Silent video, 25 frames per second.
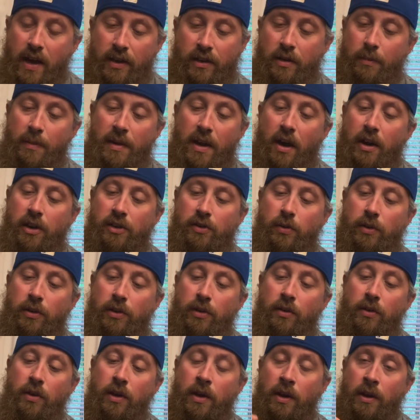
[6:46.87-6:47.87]
be honest with
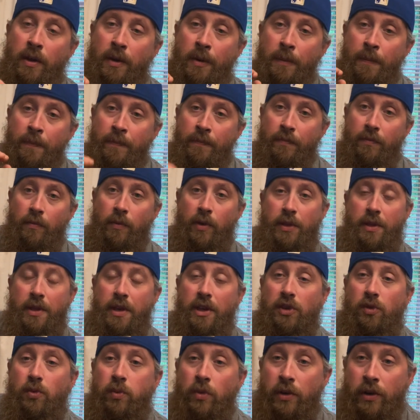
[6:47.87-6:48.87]
you, with
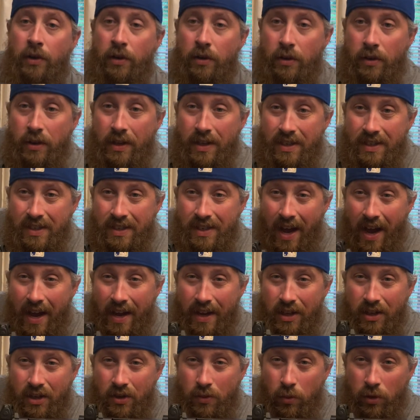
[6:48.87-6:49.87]
this one, these
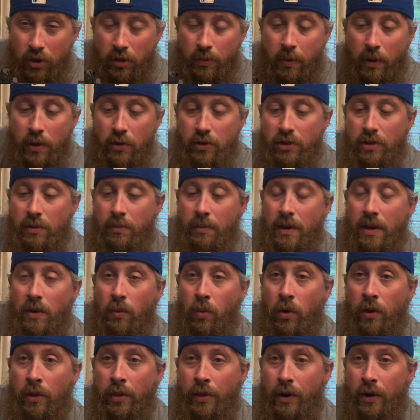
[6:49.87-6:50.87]
sights were supposed to be
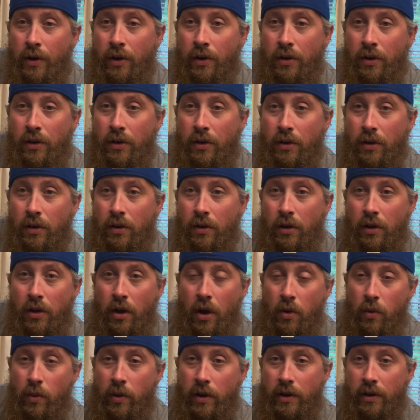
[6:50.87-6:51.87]
1/3
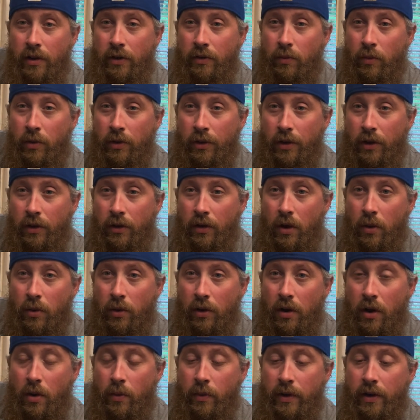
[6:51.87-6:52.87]
co-witness, 1/3 lower
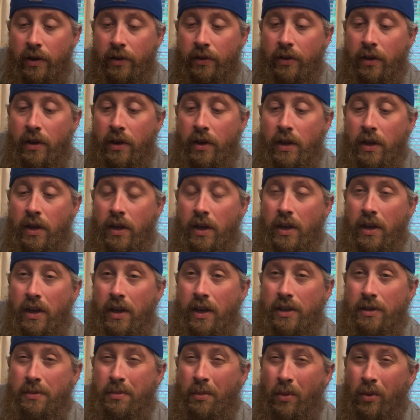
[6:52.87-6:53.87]
co-witness.
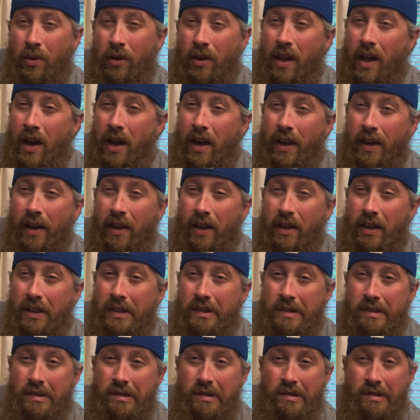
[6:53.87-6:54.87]
It's more like
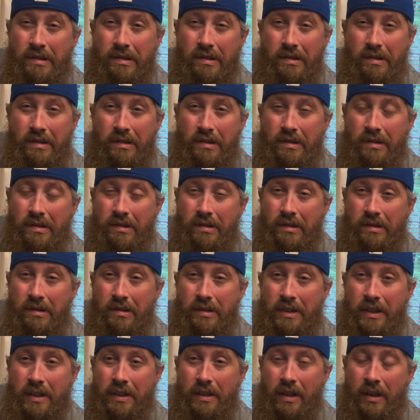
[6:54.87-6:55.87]

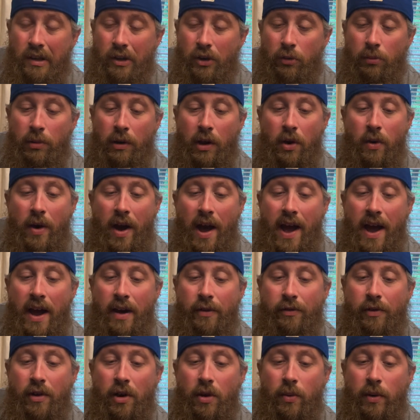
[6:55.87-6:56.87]
just a little below
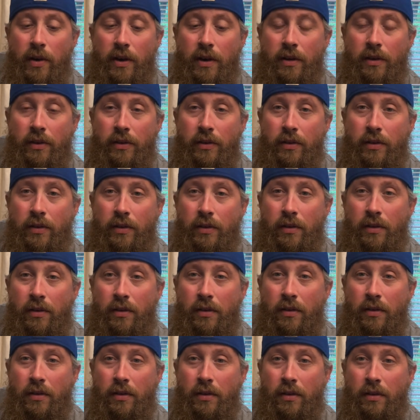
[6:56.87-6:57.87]
half co-witness.
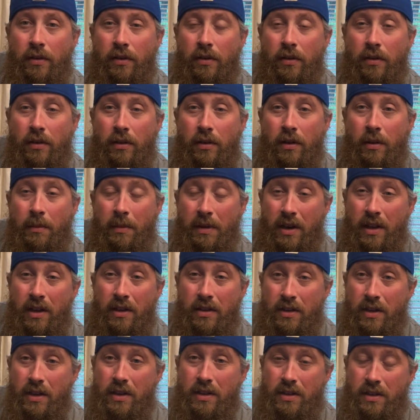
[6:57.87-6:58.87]
I mean,
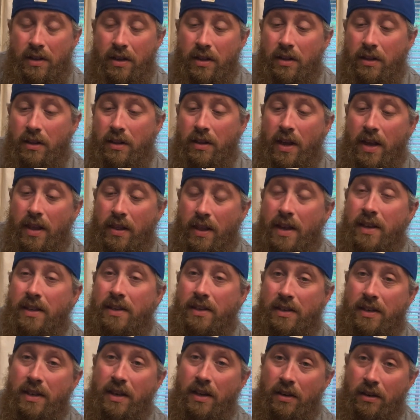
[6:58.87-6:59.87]
they
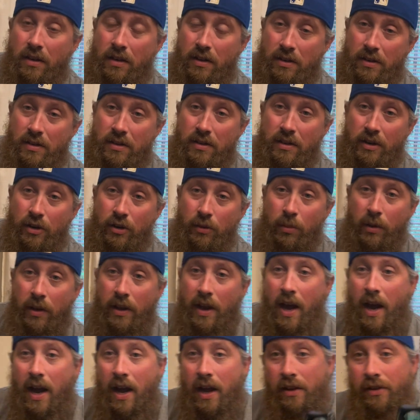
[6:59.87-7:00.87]
sit considerably
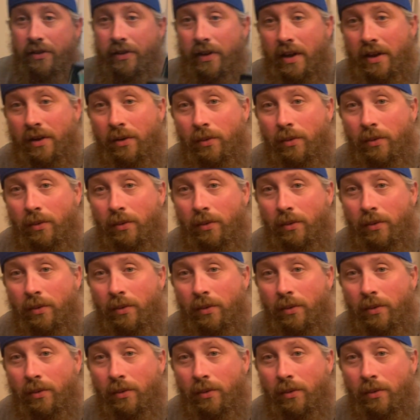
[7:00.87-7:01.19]
high inside the